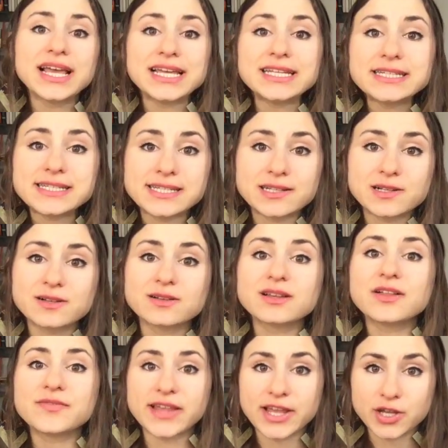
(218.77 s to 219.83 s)

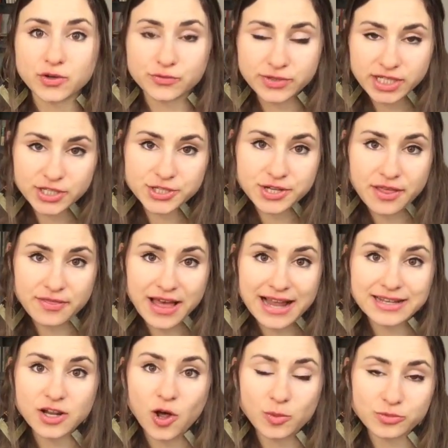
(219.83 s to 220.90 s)
until they reach
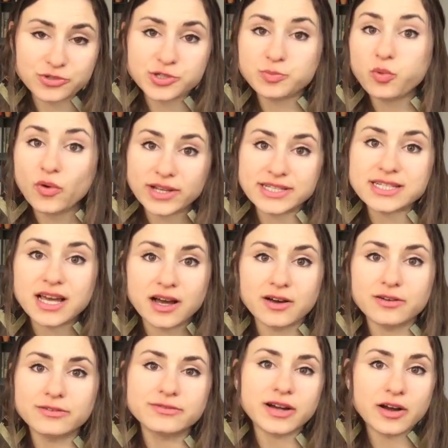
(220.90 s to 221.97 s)
that almost point
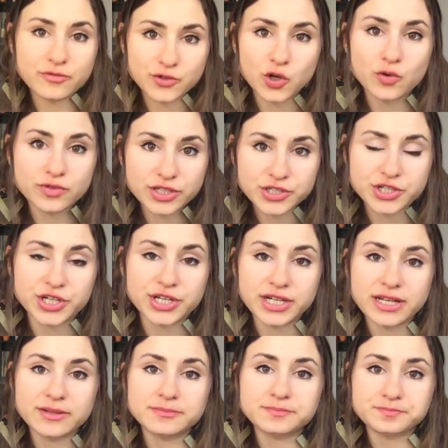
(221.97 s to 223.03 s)
of no
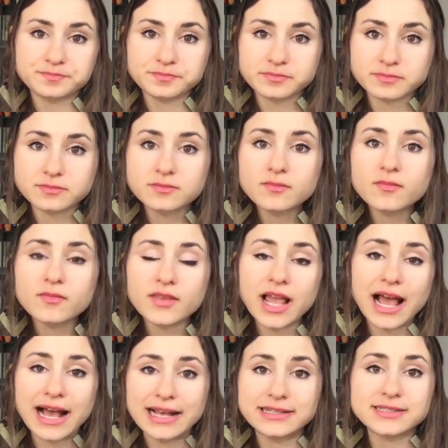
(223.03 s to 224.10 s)
return.
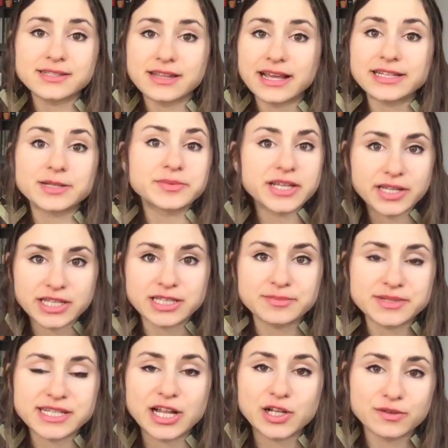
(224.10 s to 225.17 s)
And they end up killing
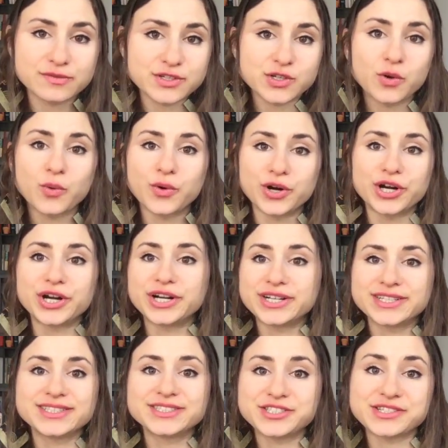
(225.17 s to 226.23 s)
themselves,
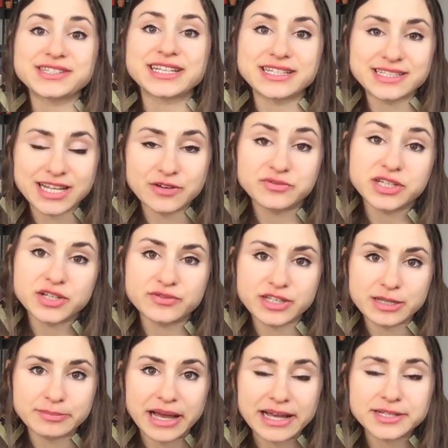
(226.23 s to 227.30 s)
or just things get really,
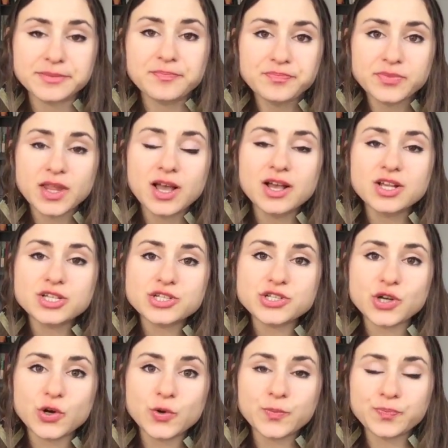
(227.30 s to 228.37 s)
really bad.
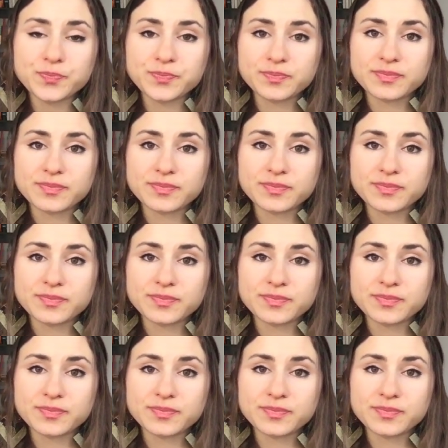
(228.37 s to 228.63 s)
So